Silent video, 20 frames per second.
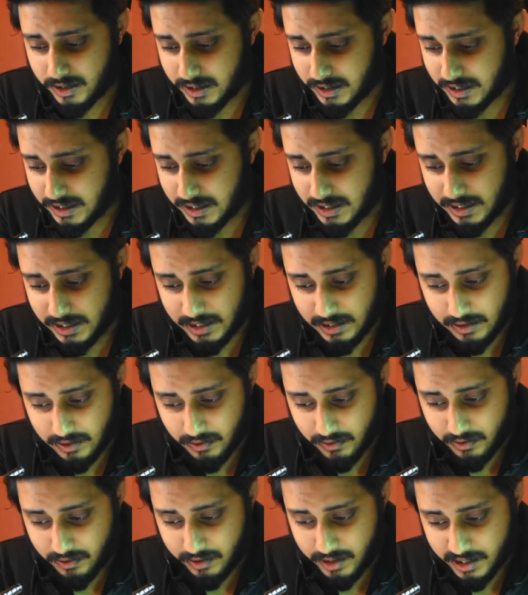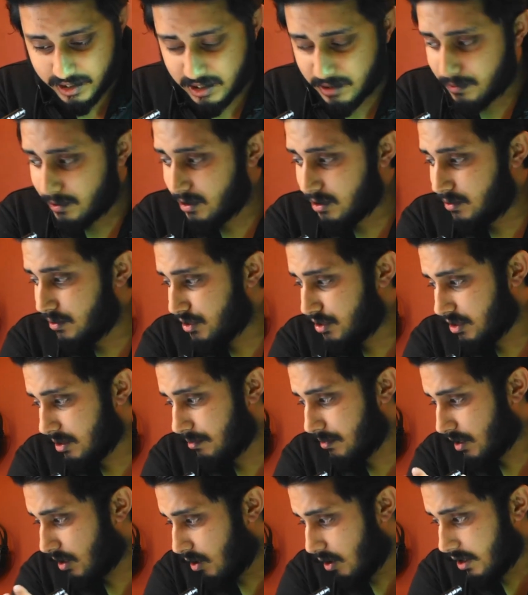The decibels which
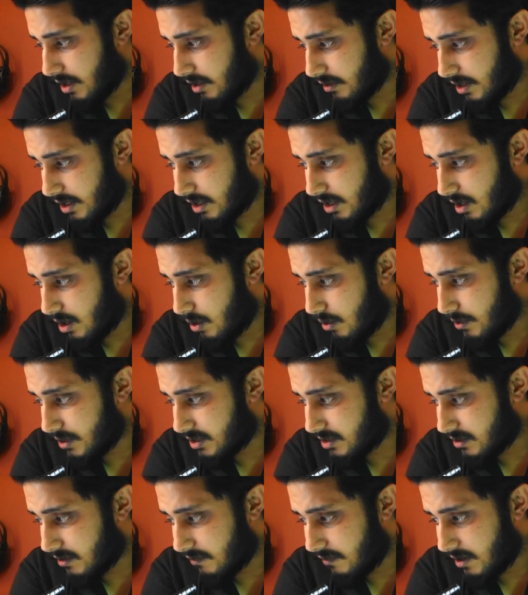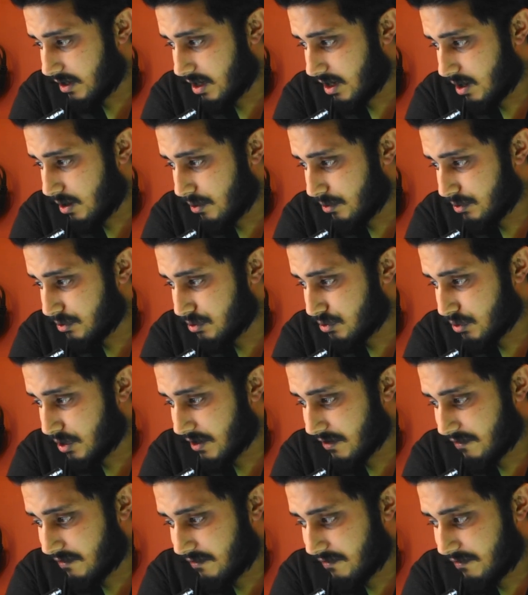I'm recording right now is somewhere around
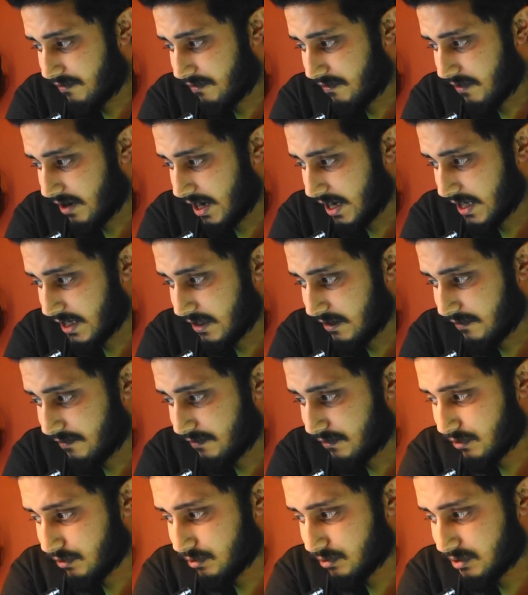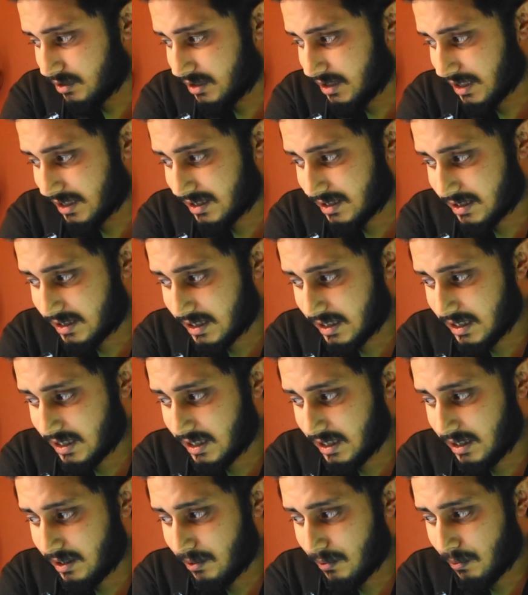25 to
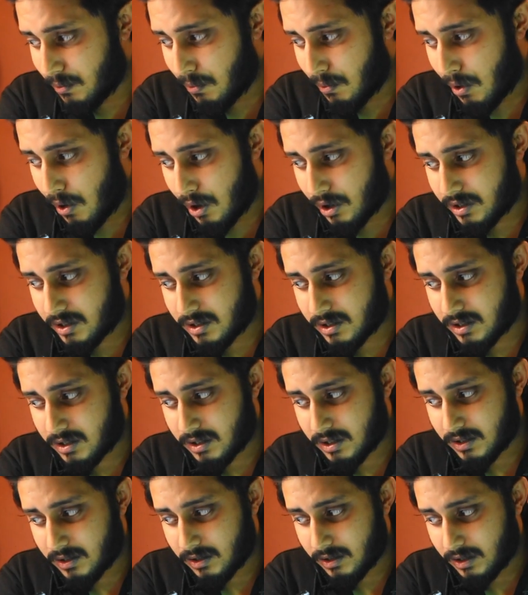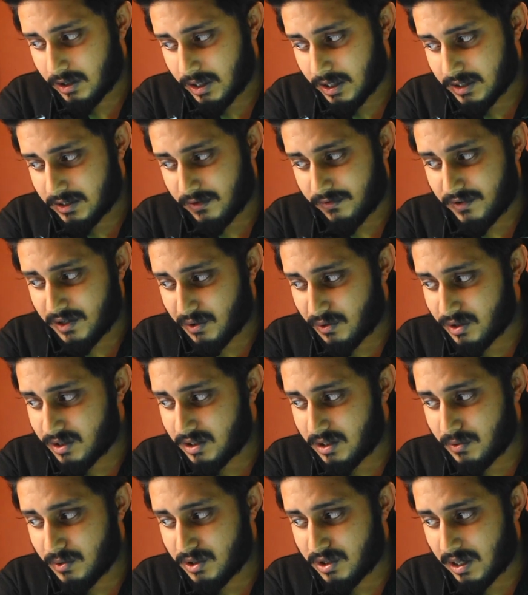60 watts is the
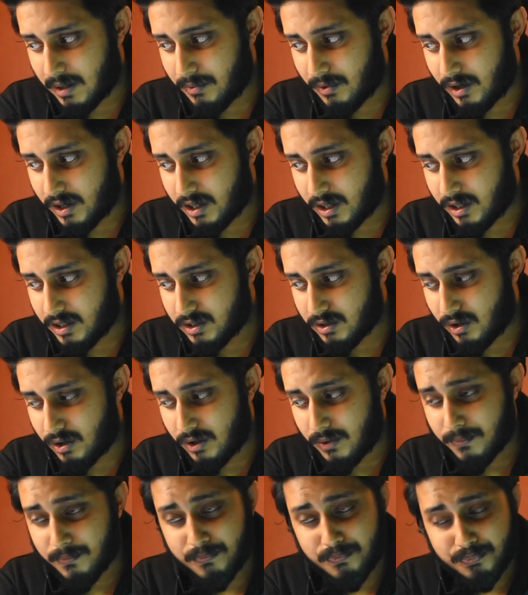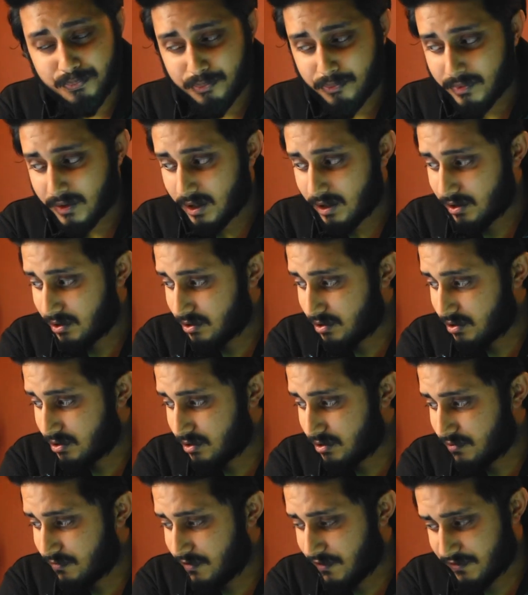frequency which I'm running, is on
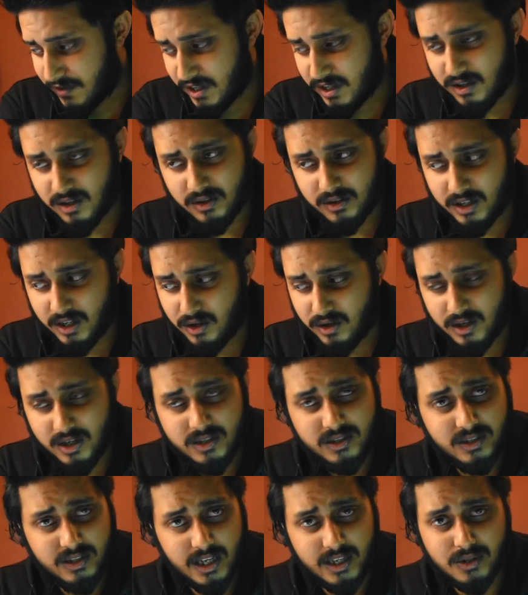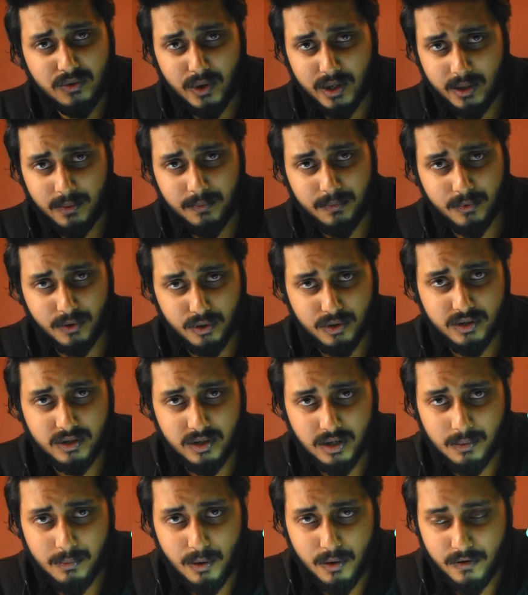15 kilohertz. That's quite a
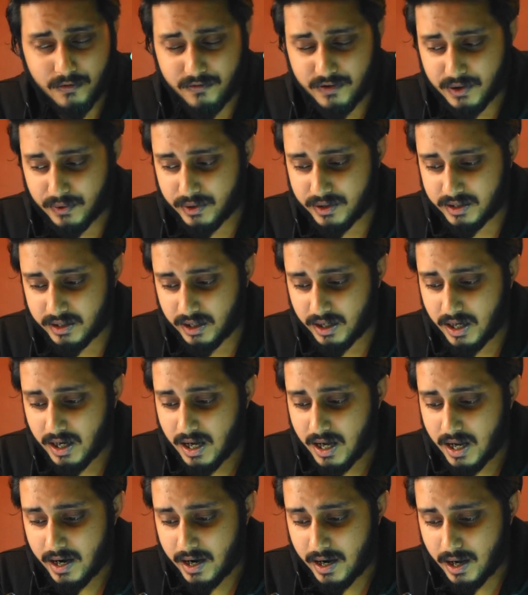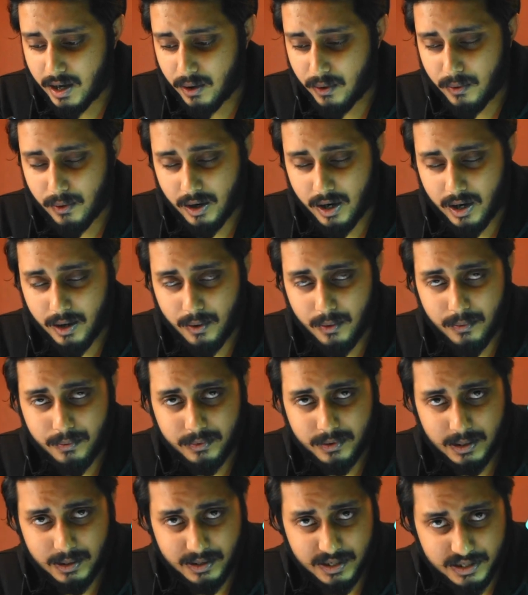good amount of frequency. Now
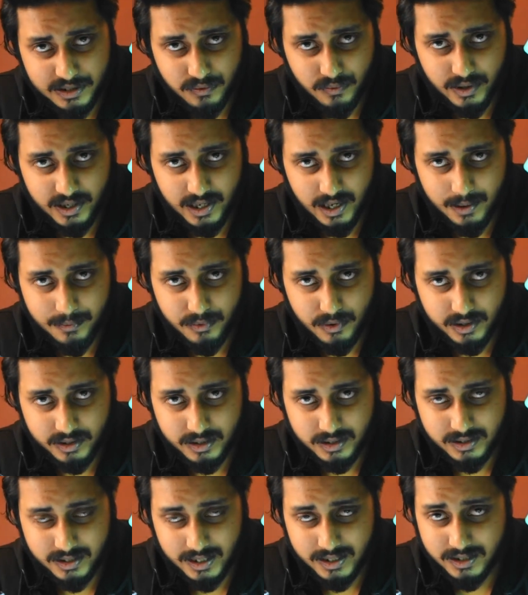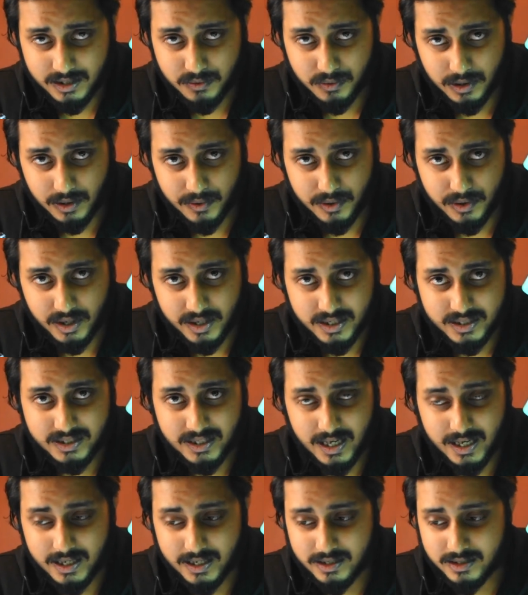the reason why I'm doing this test is what I want to
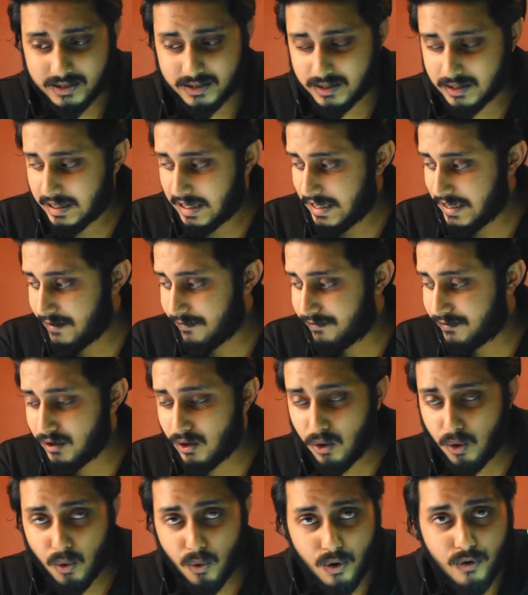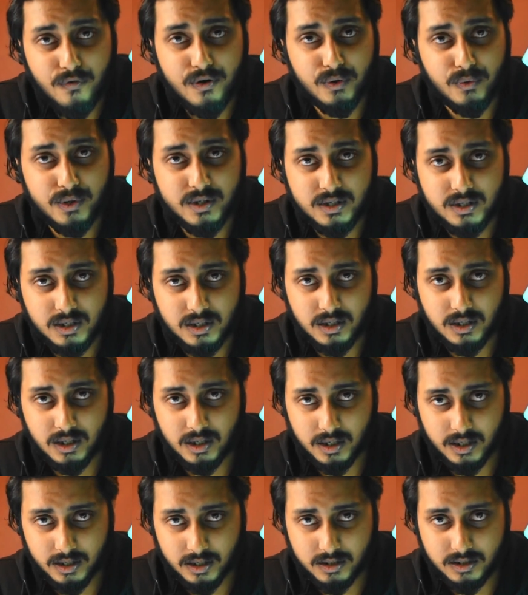understand is if the lower frequency
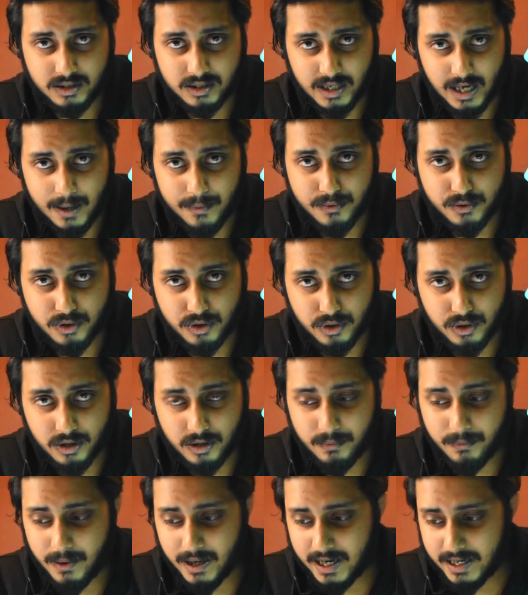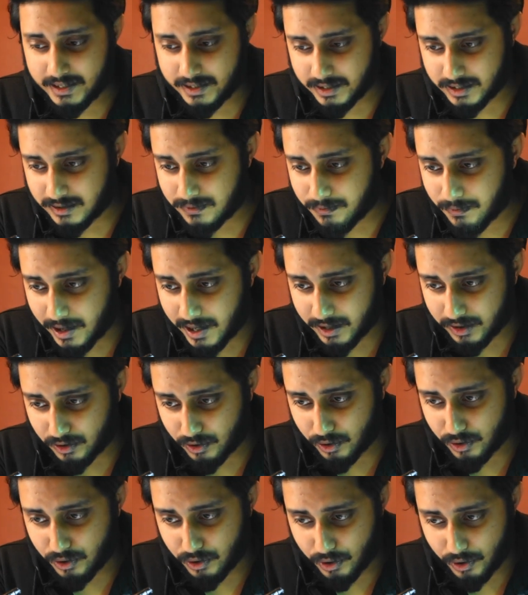is captured by this mic
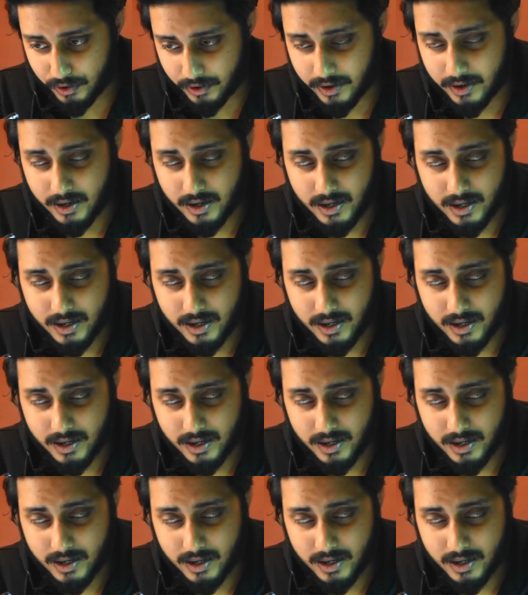or not.